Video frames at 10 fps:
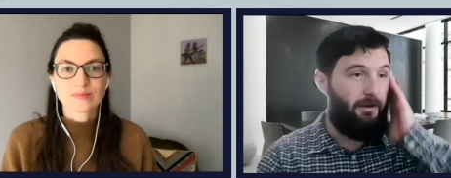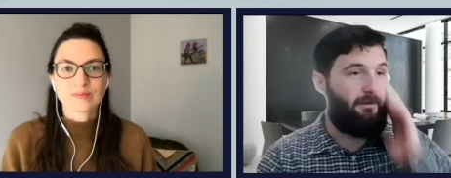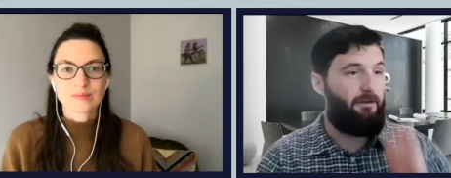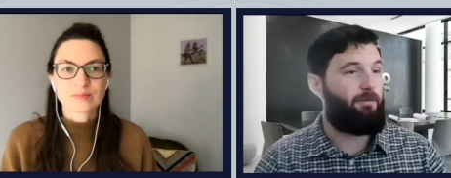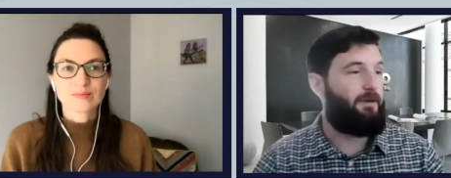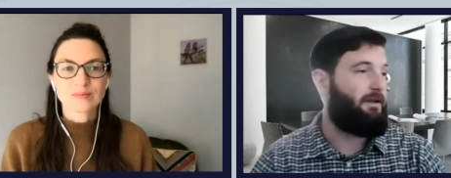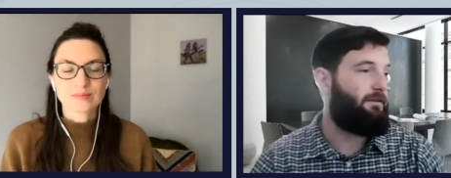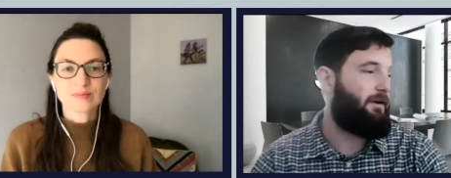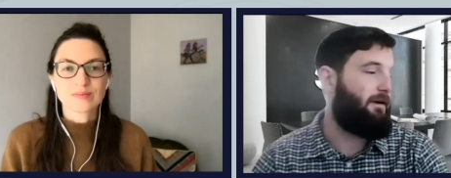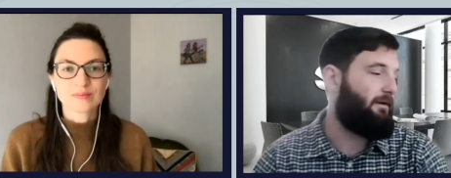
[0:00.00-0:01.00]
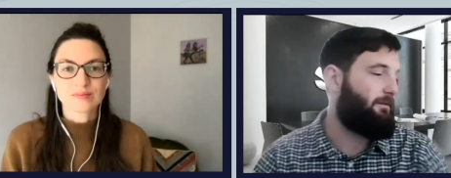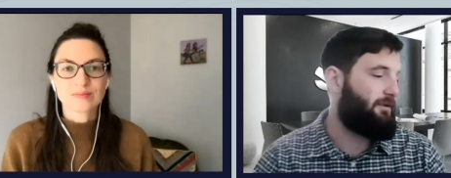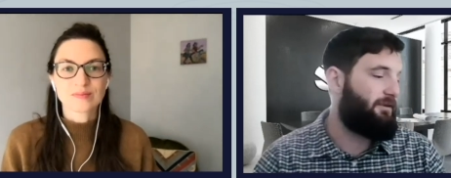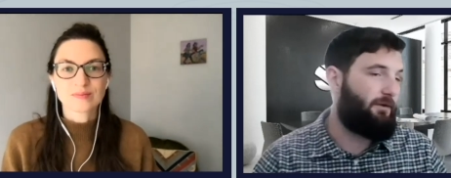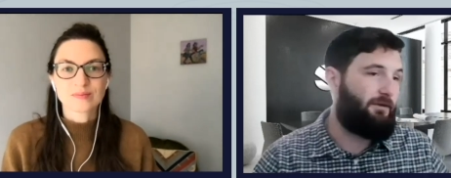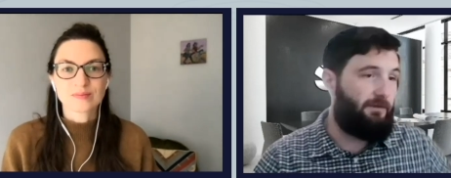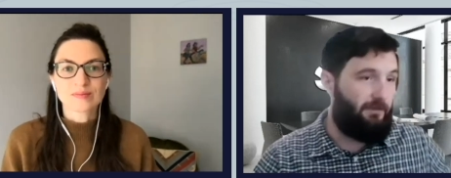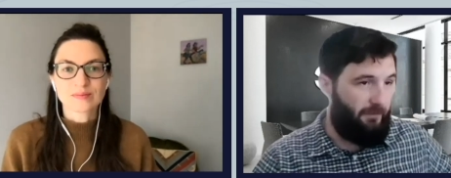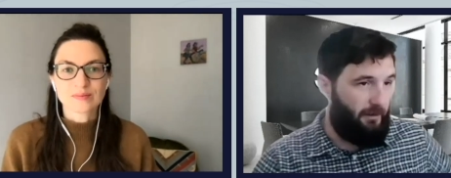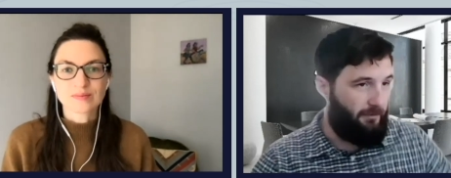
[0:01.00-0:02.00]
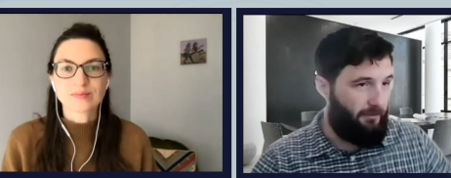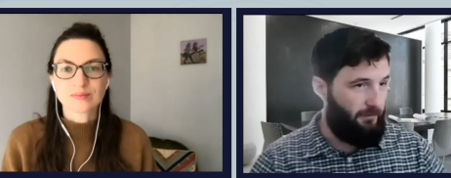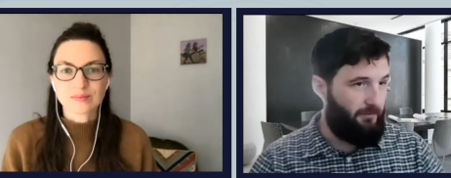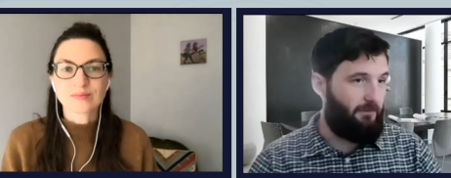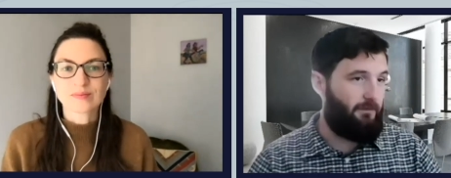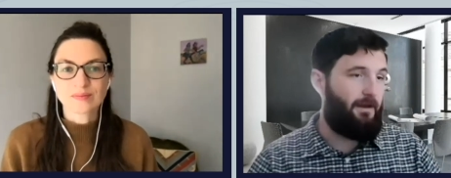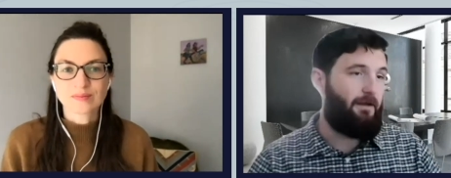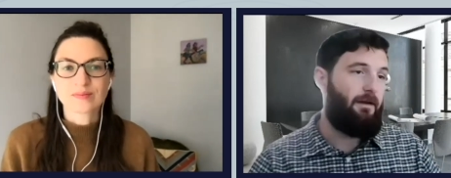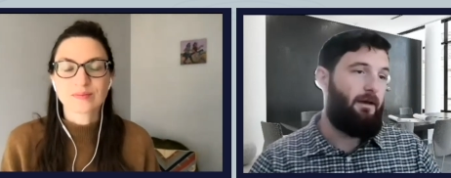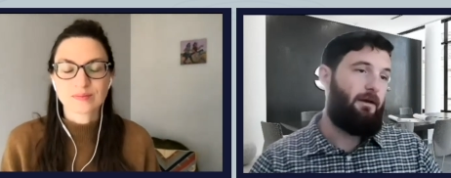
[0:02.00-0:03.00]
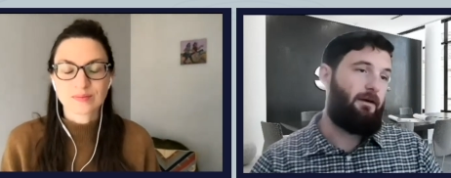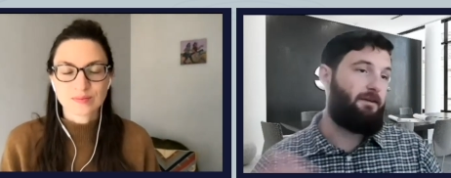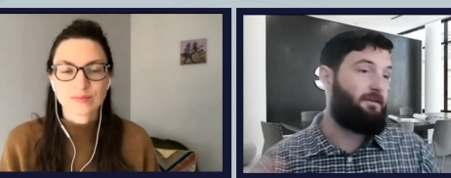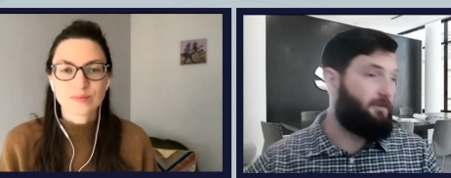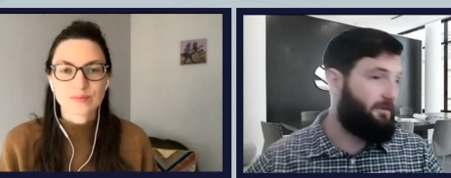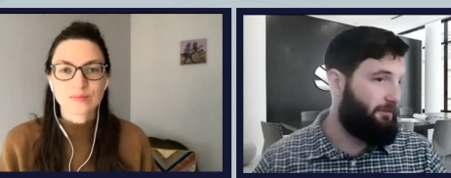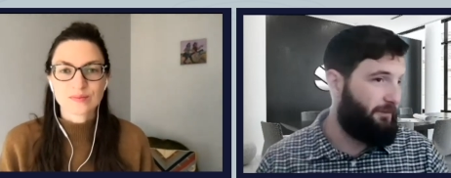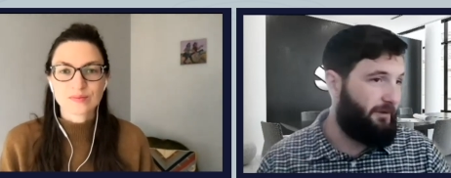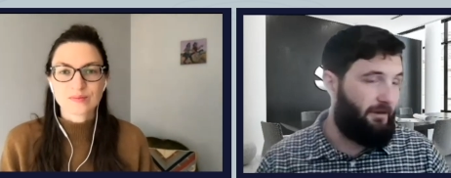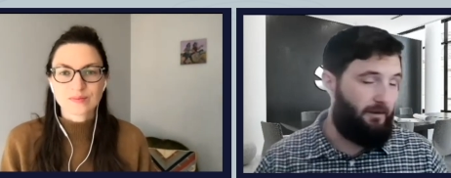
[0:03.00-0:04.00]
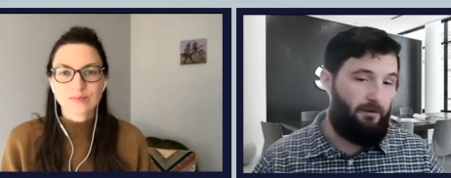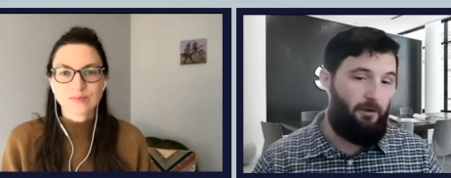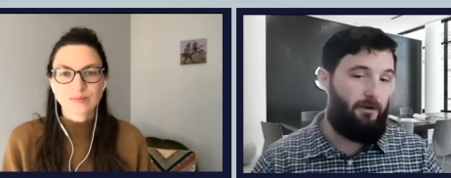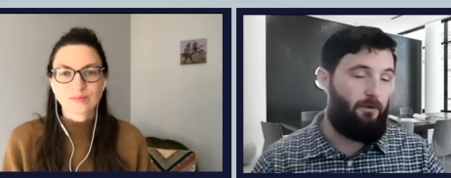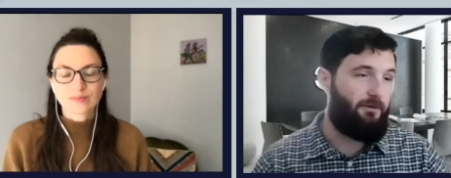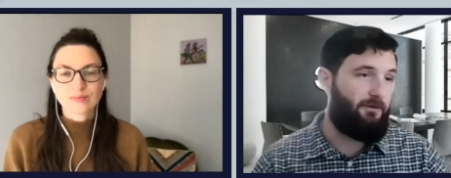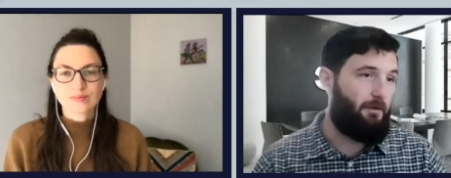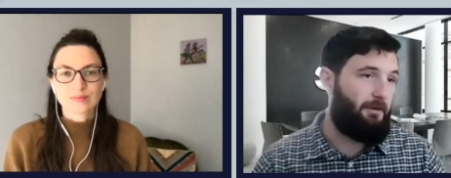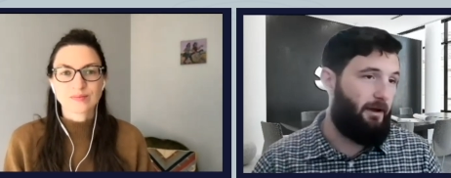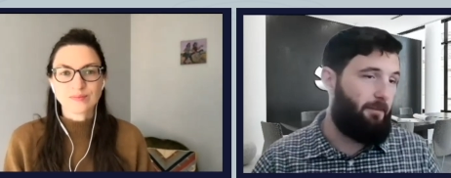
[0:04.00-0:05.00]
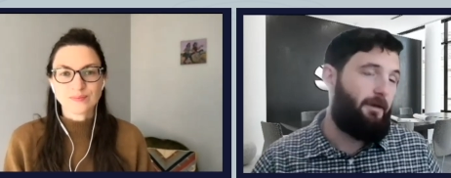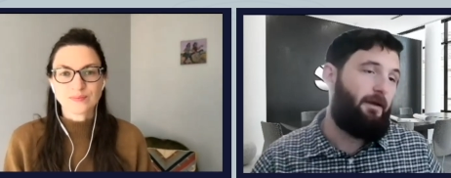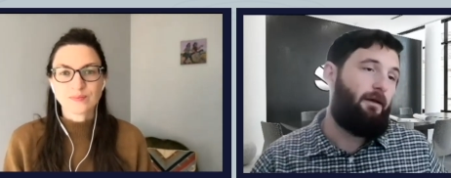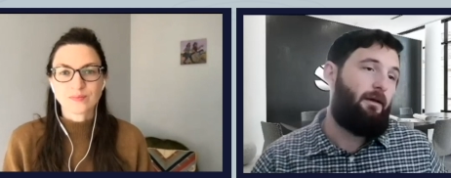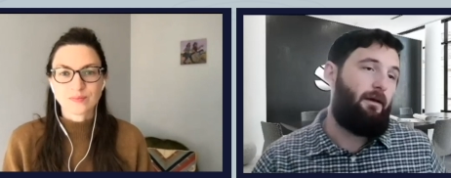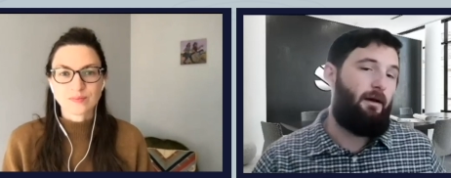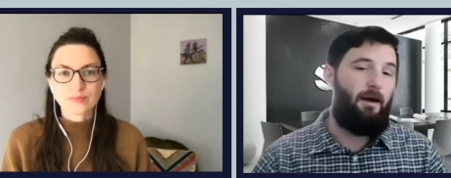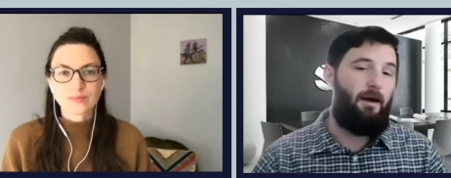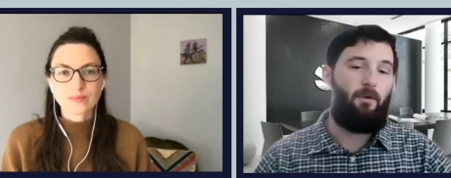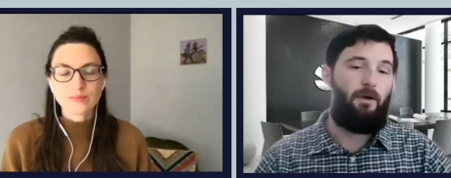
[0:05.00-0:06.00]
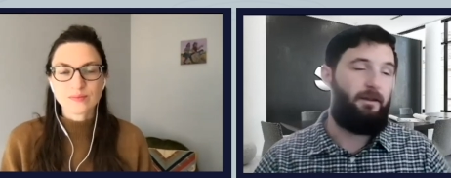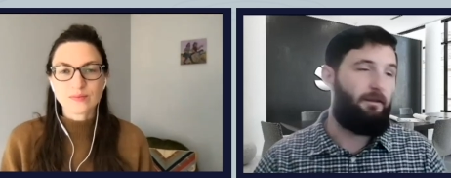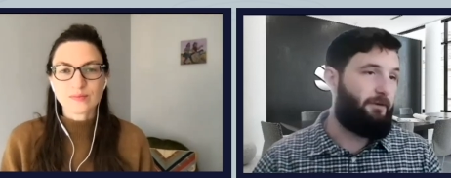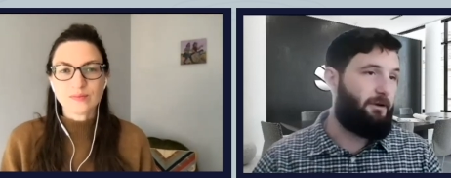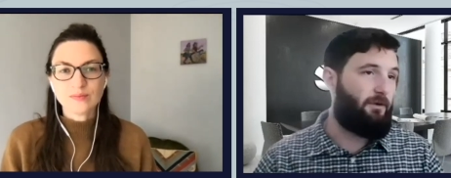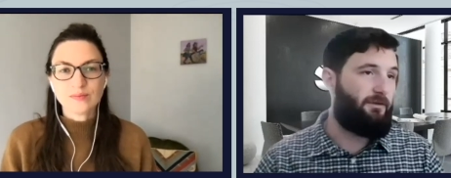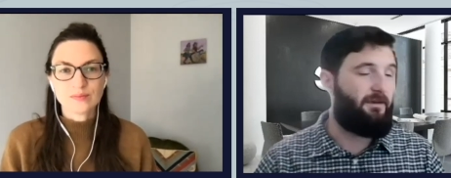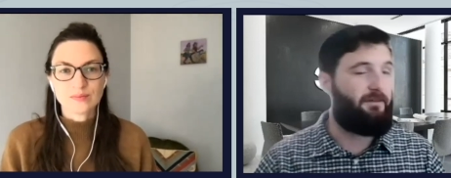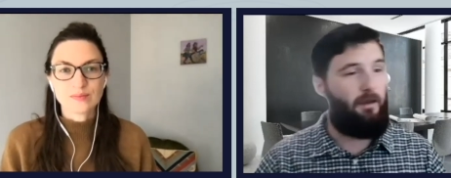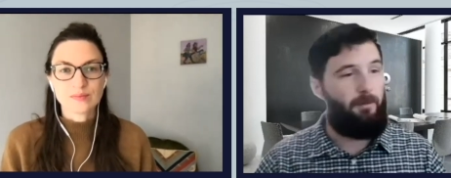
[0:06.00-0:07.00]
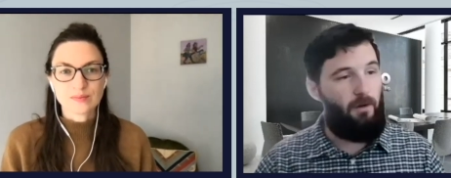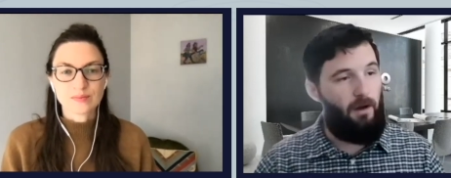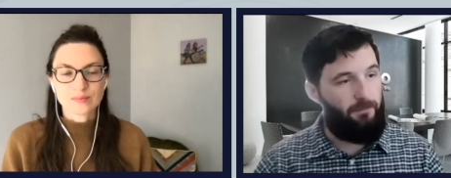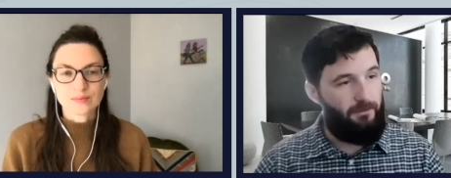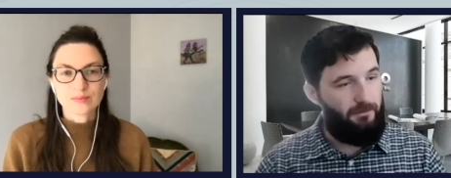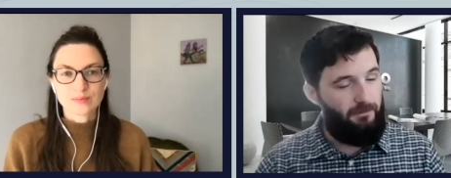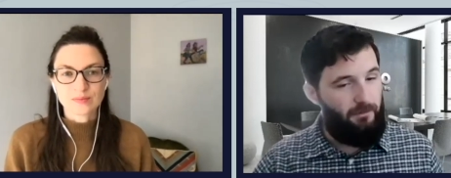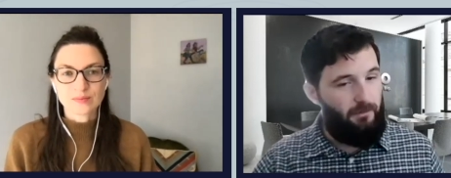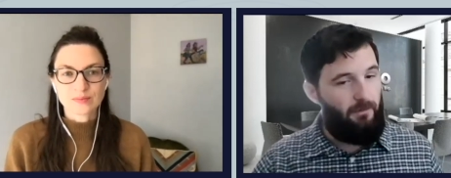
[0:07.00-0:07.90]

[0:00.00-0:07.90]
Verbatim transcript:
Speaker 1: right. And there's plenty of uh, resources available to you to do that. All right. Such as the free coding courses coming up um, or any of the free courses that Sabio offers.